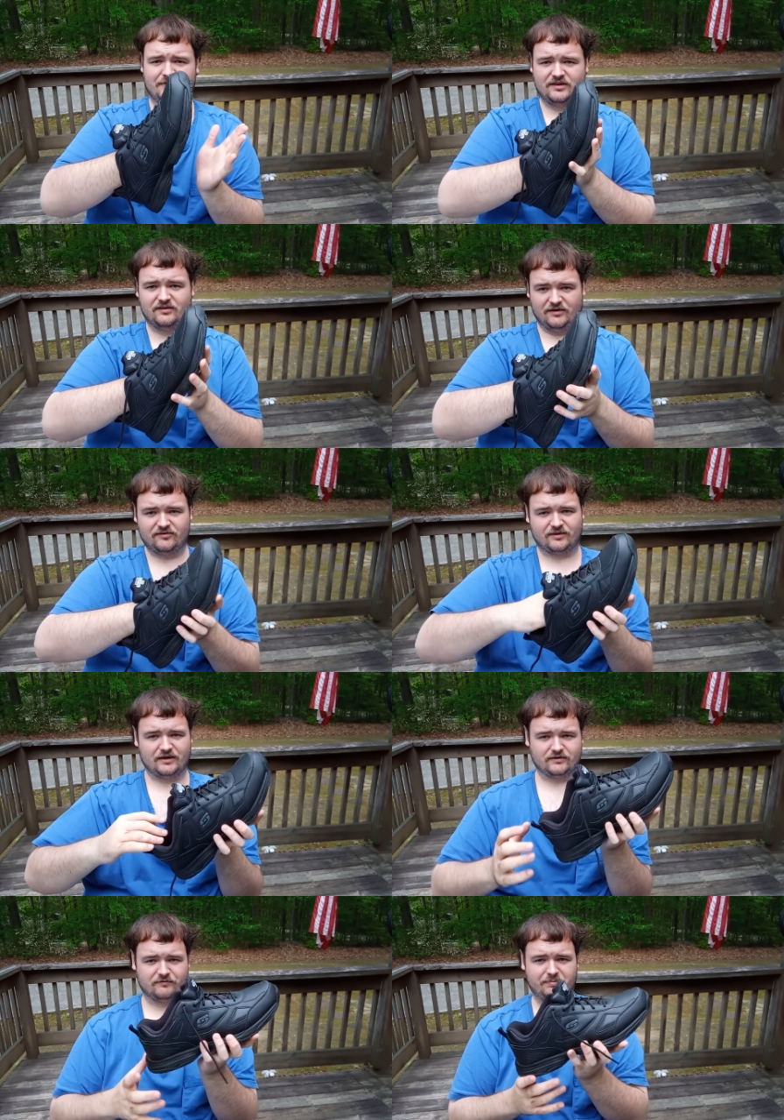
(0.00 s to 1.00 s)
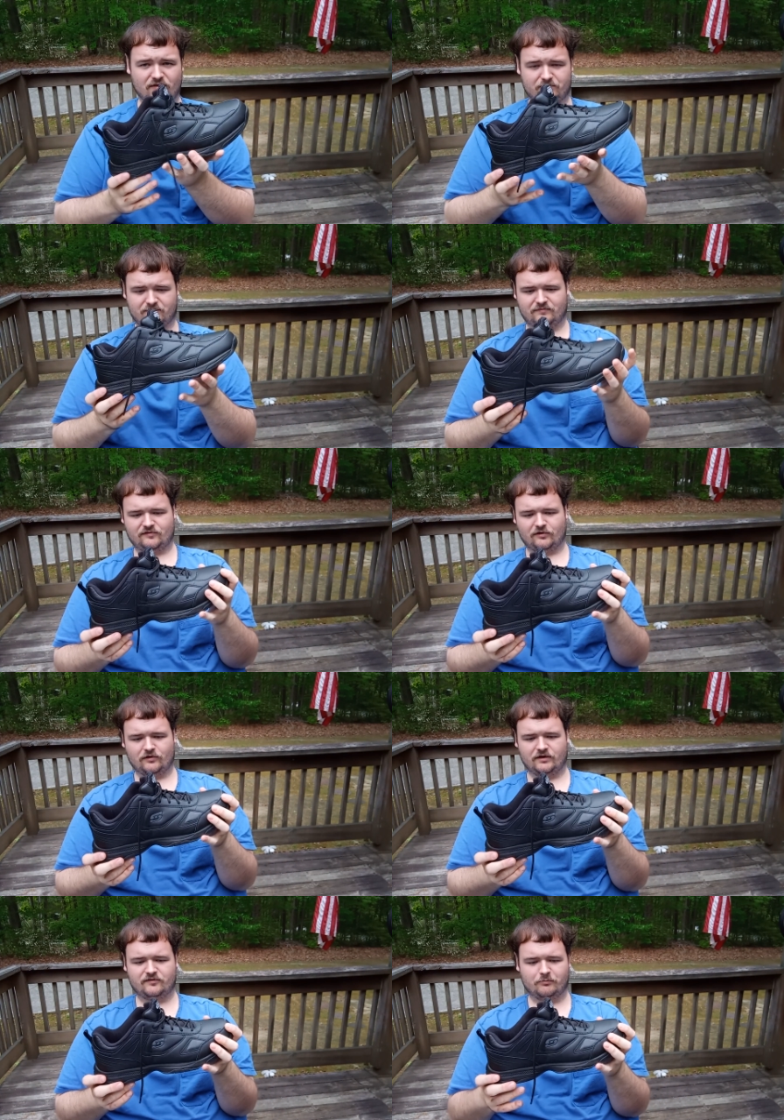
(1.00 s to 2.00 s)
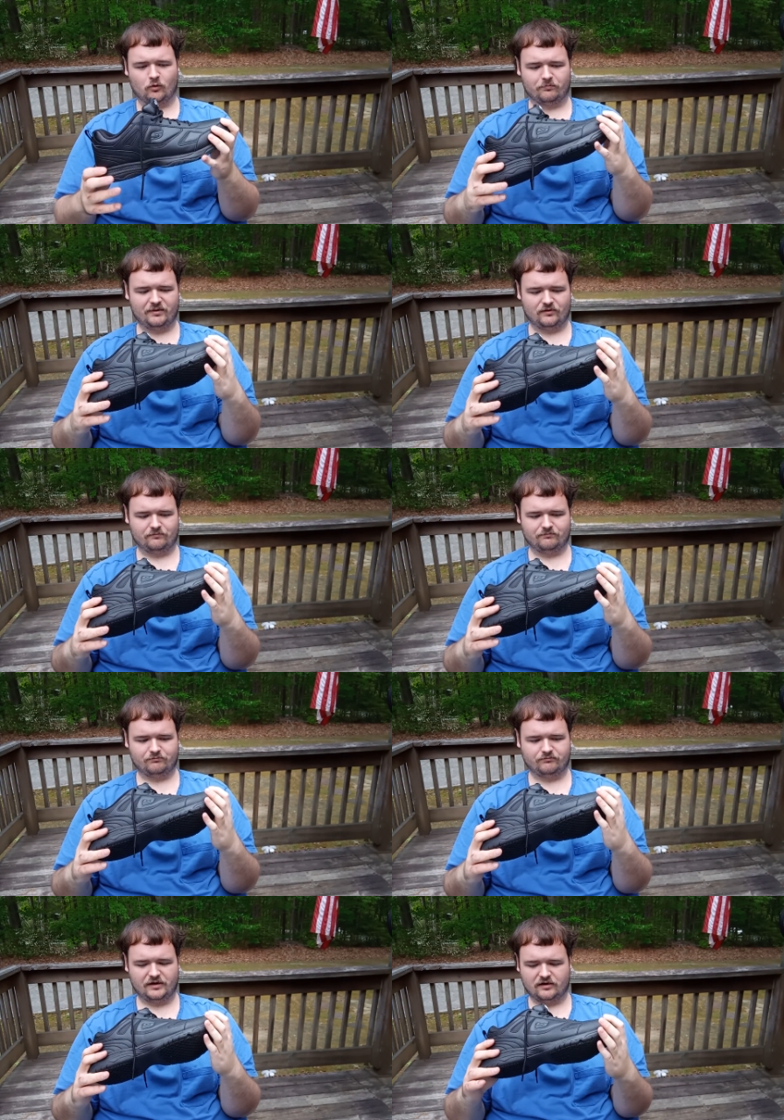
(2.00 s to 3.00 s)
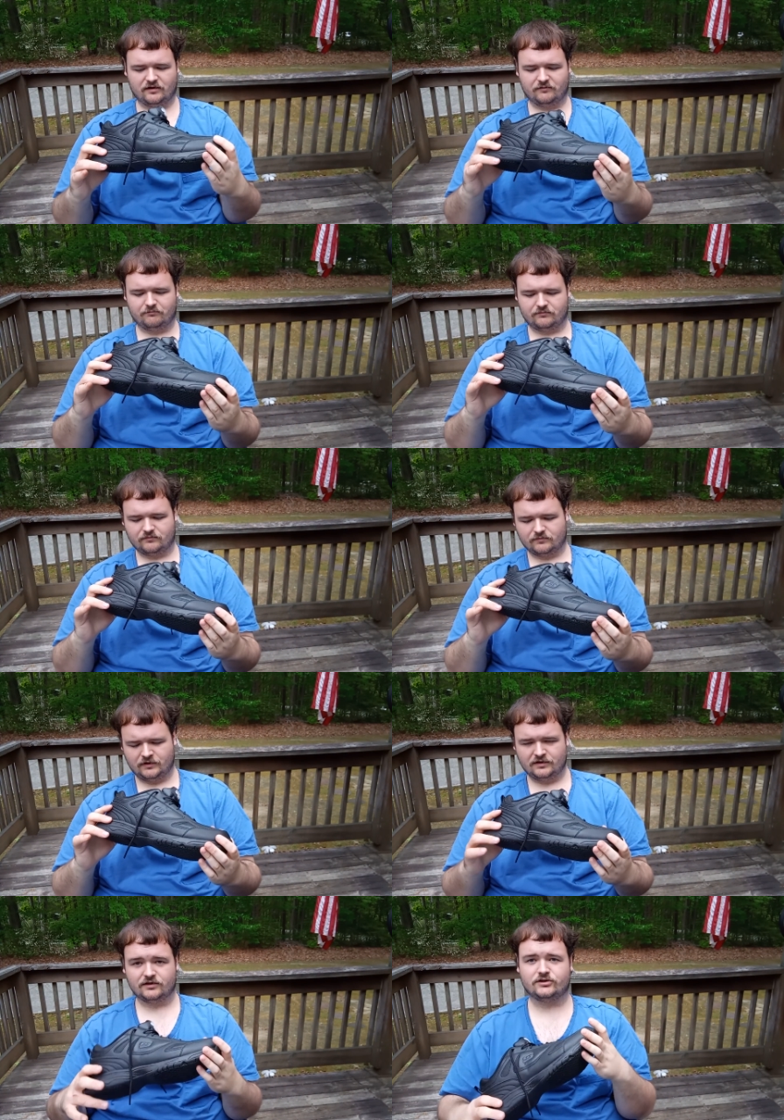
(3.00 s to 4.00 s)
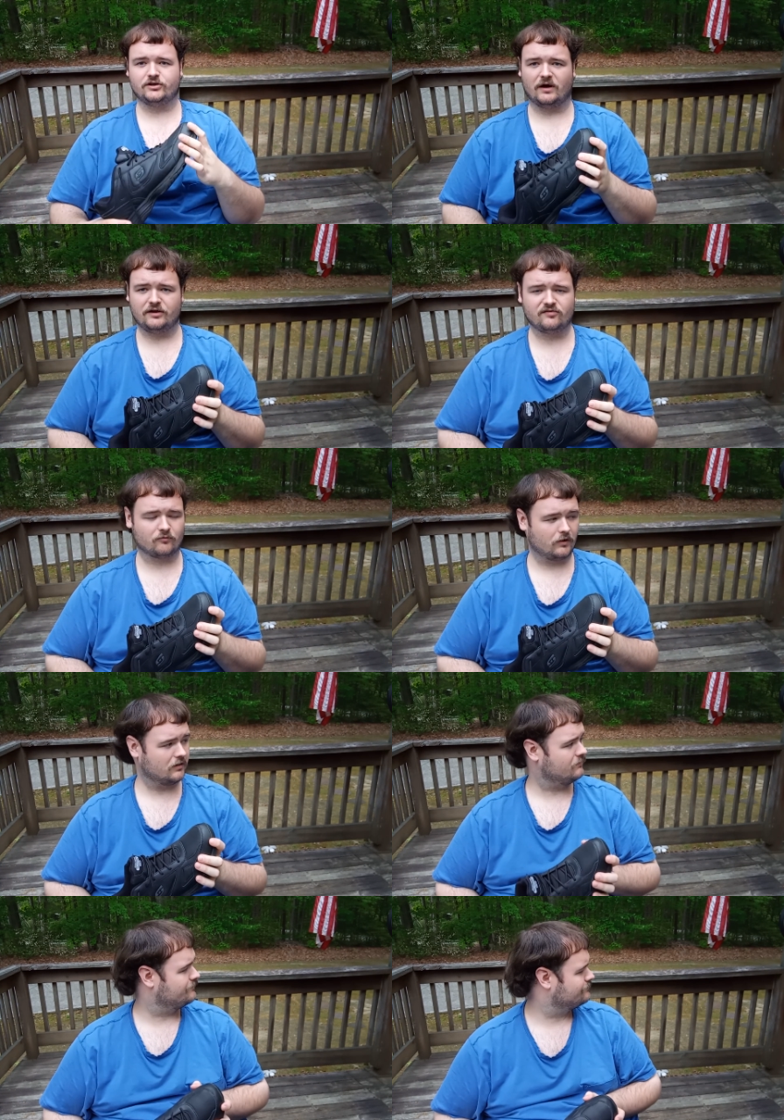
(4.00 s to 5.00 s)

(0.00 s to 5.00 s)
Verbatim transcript: But th this thing is built sturdy. It's more built better than the shoe I used to wear.